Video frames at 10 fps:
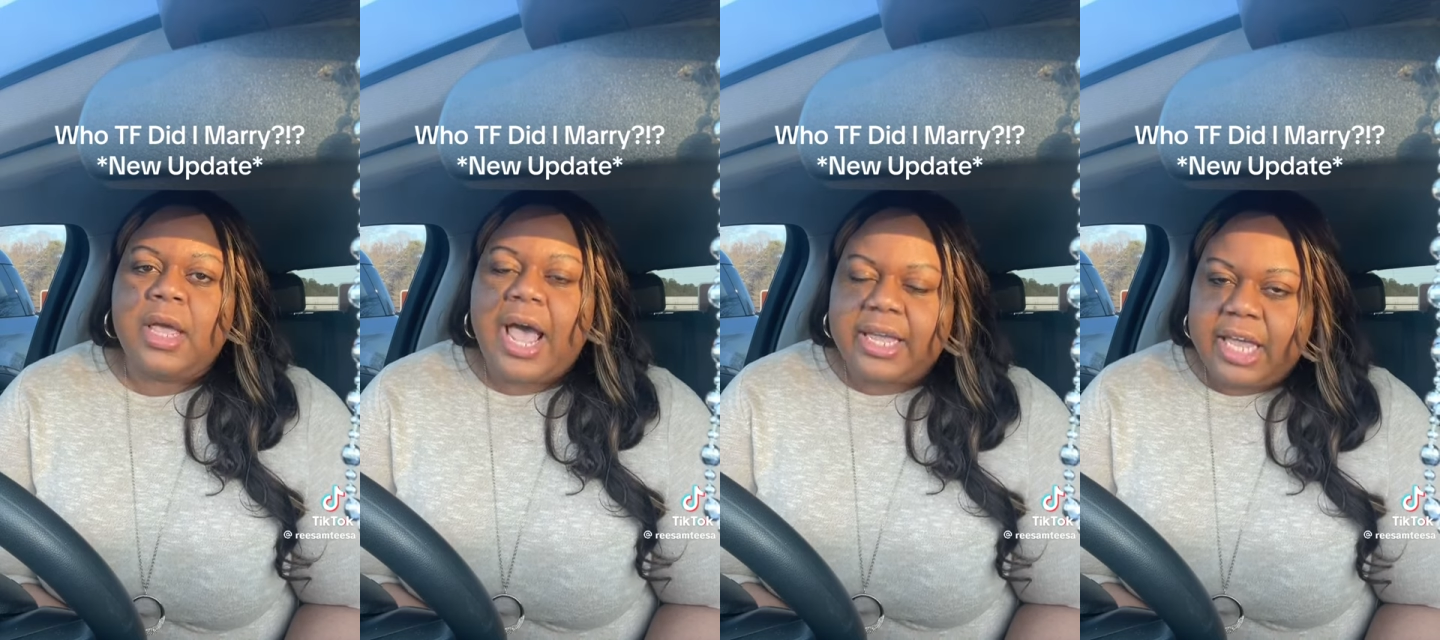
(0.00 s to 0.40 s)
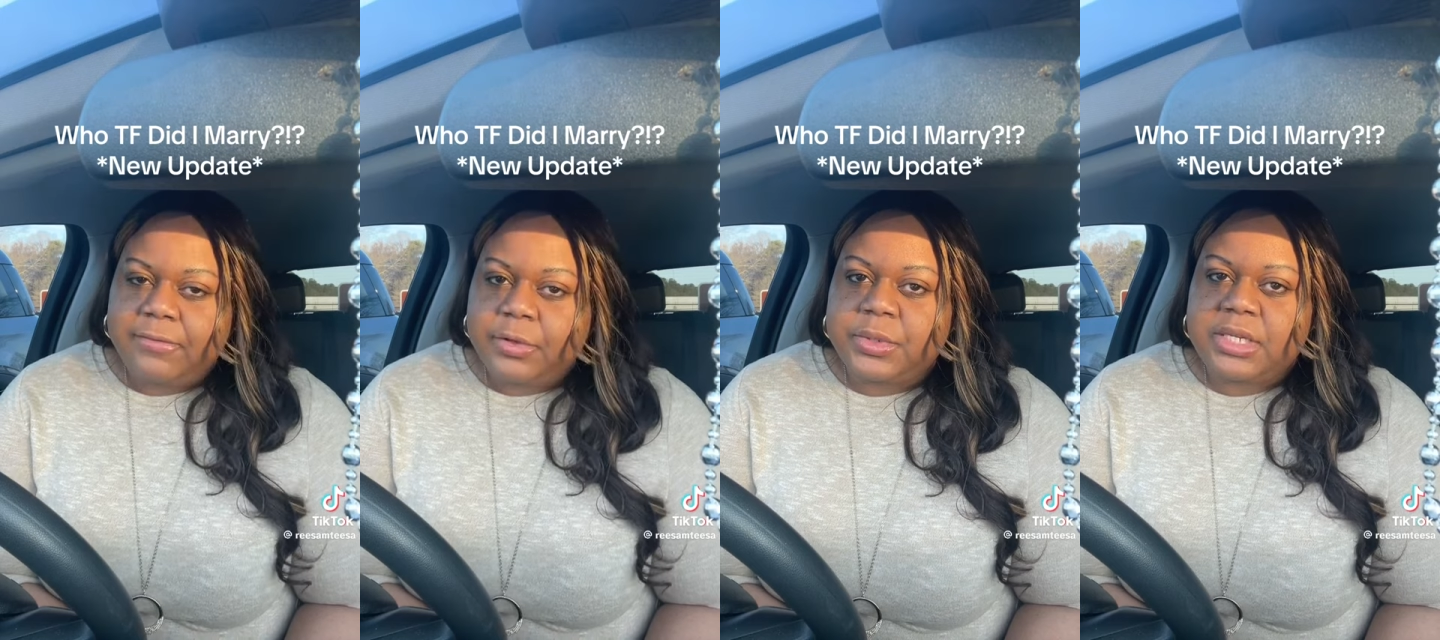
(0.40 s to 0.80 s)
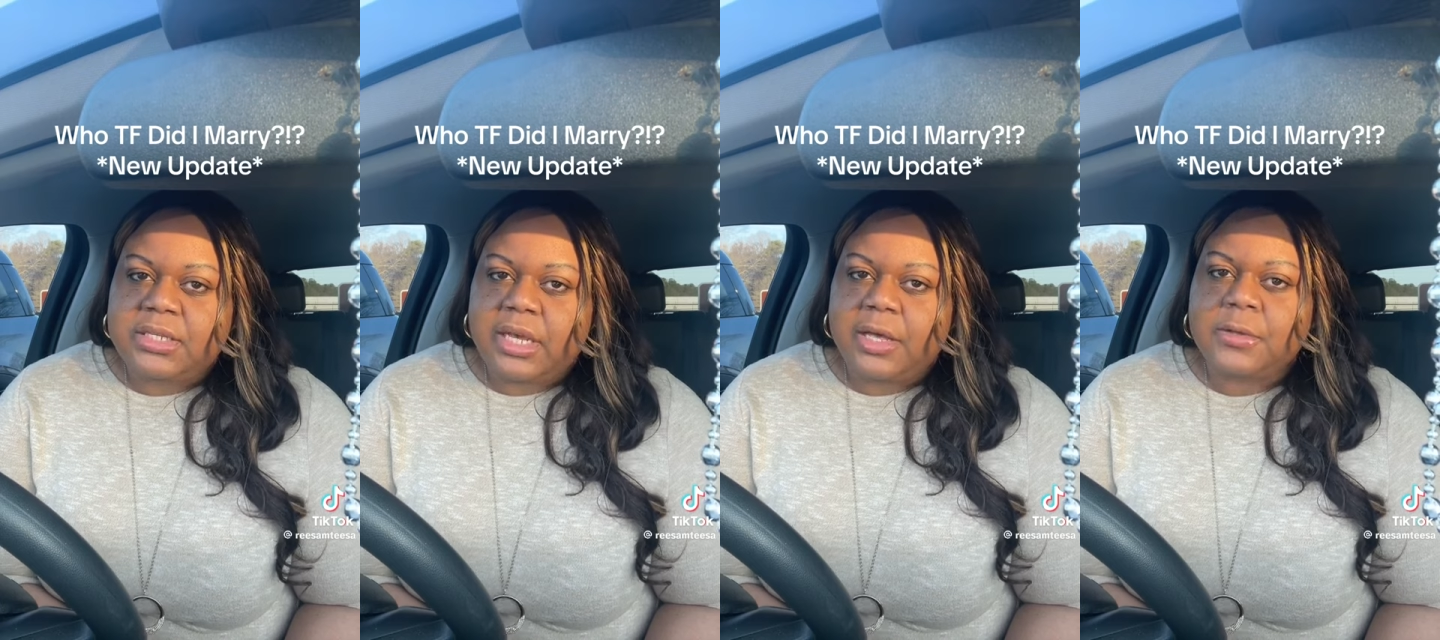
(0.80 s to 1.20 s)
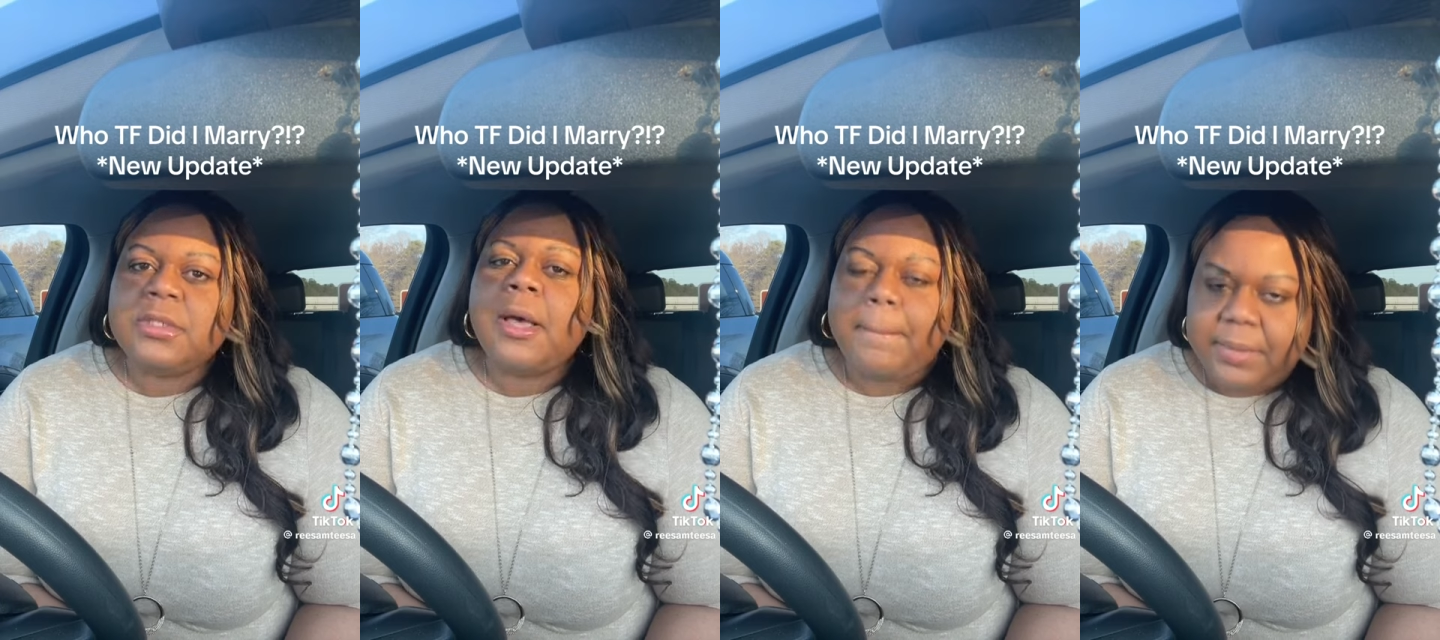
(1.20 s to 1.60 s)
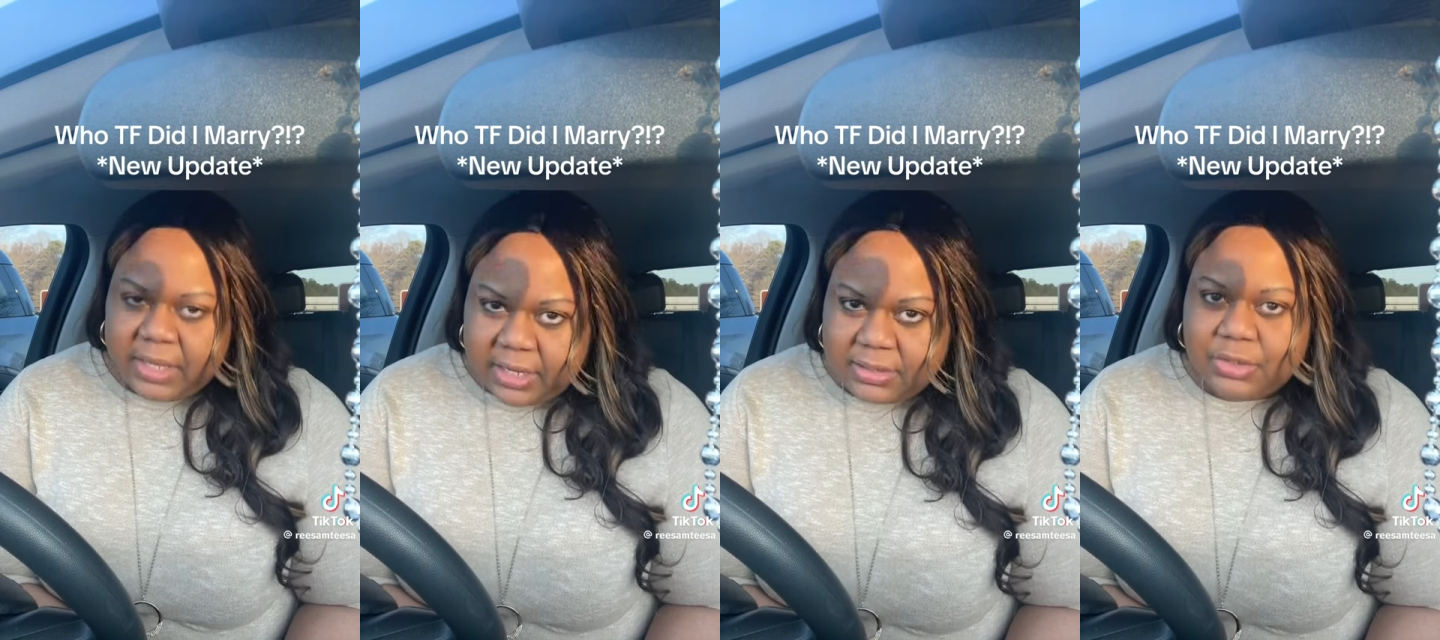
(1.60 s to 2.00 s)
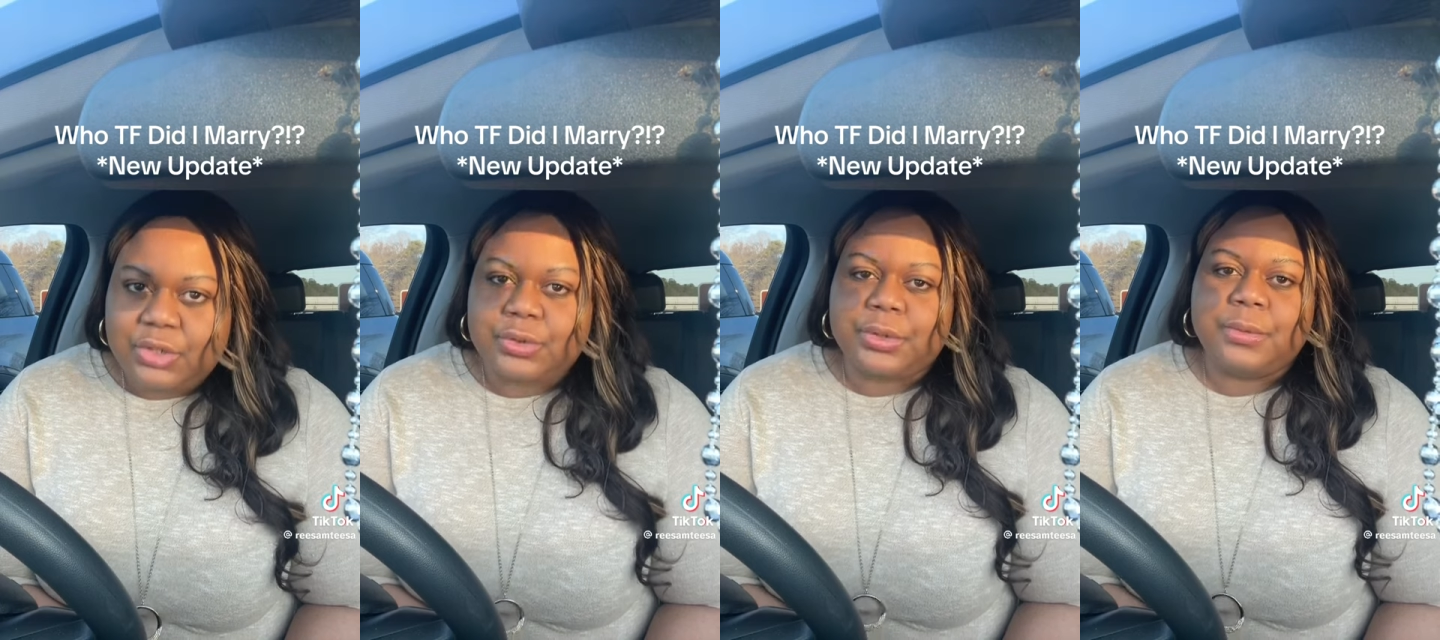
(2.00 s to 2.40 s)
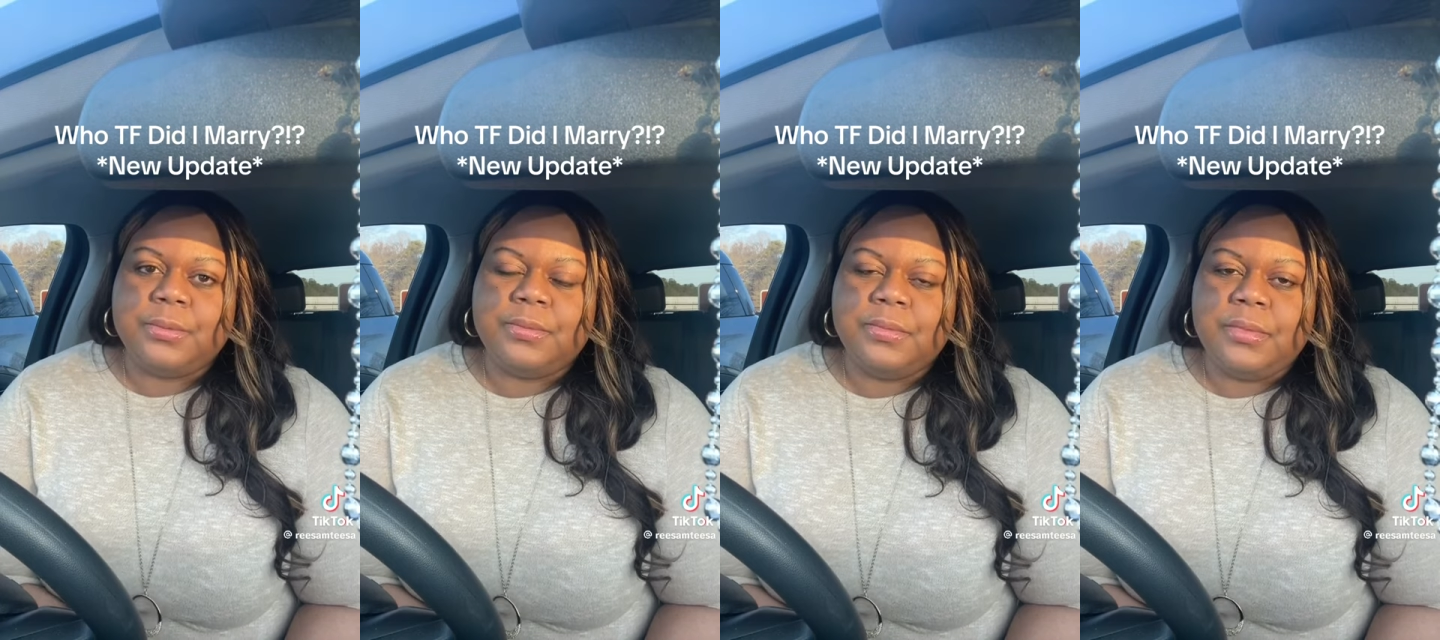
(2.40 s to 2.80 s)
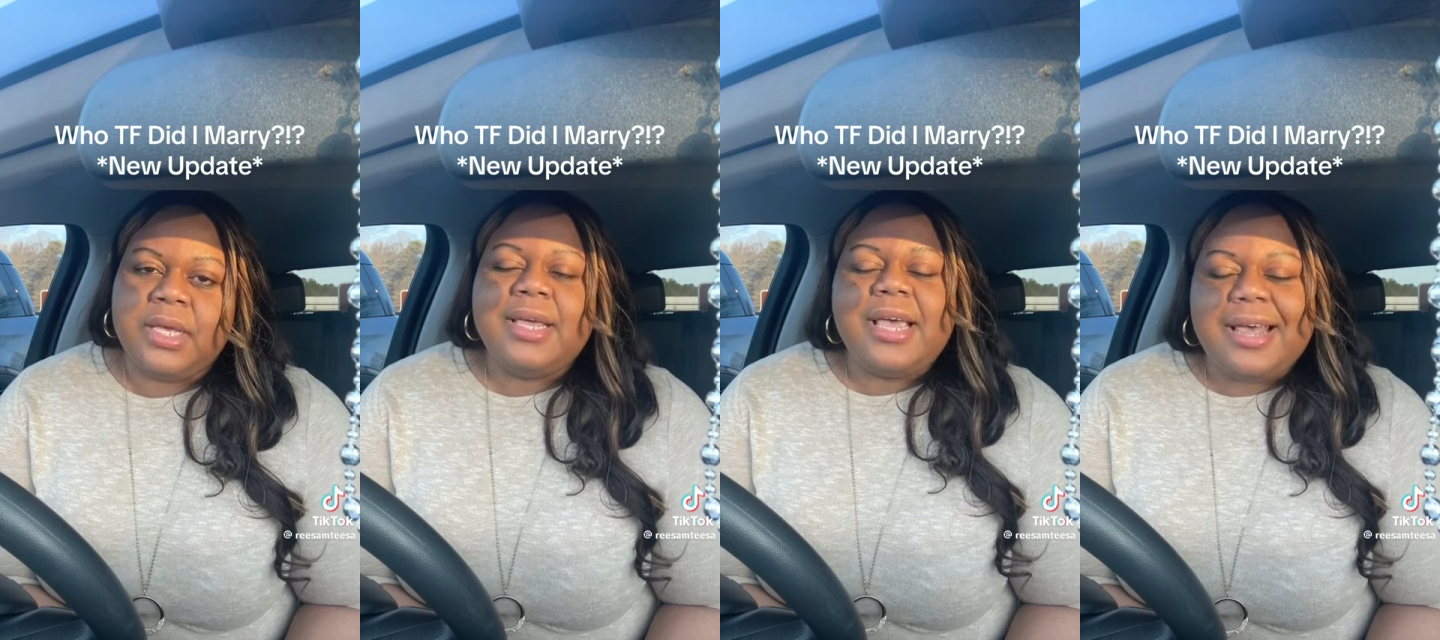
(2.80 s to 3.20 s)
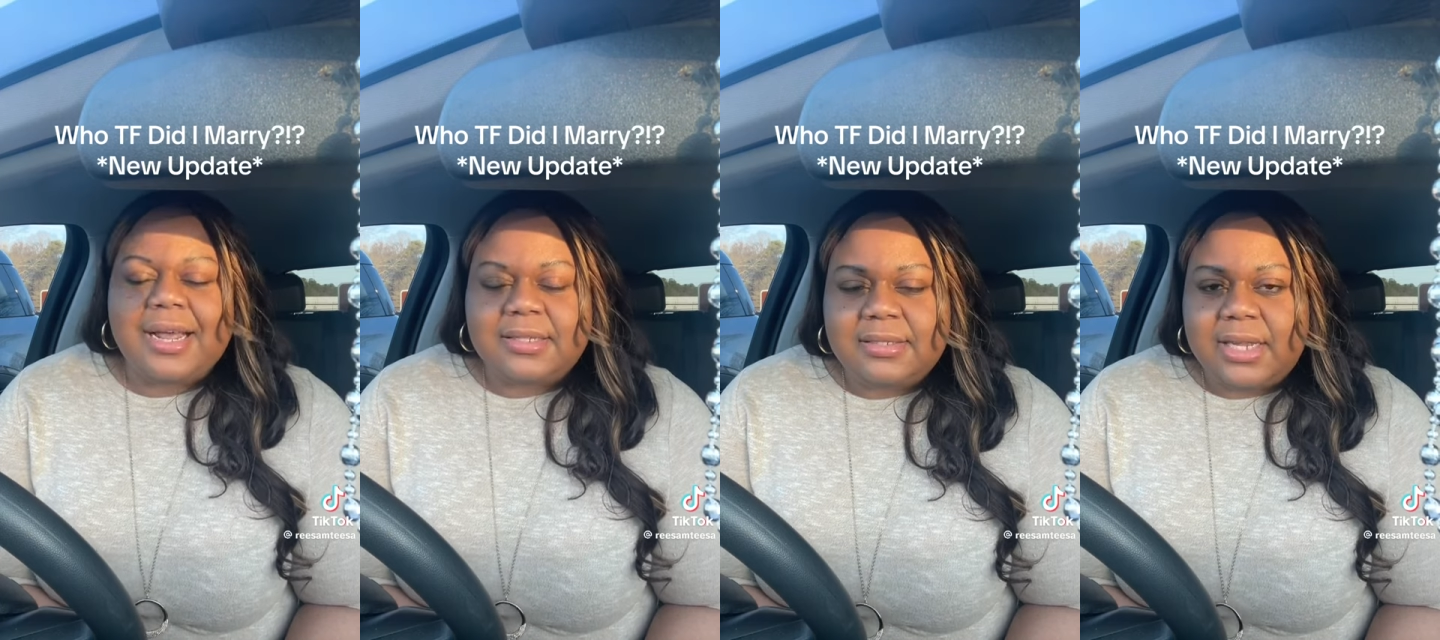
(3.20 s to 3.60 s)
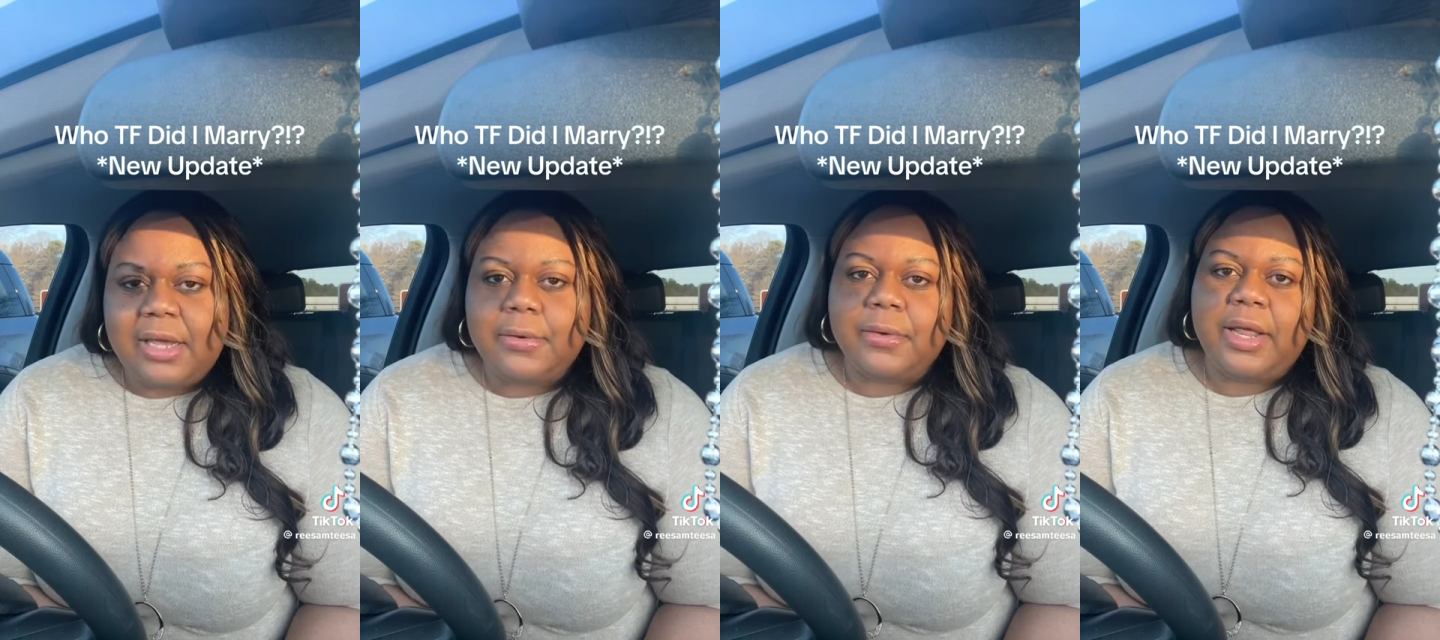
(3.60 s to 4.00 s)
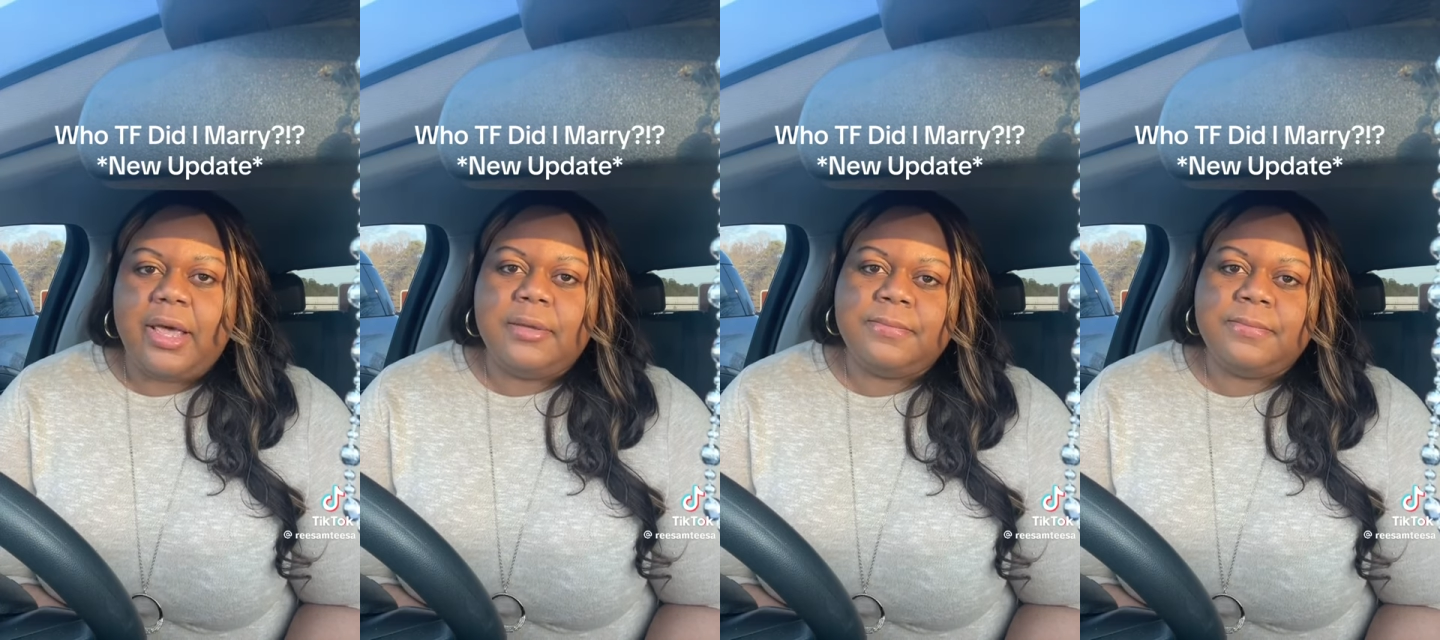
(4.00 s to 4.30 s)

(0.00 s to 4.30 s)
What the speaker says: I gave you details because it's true, and I stand on that.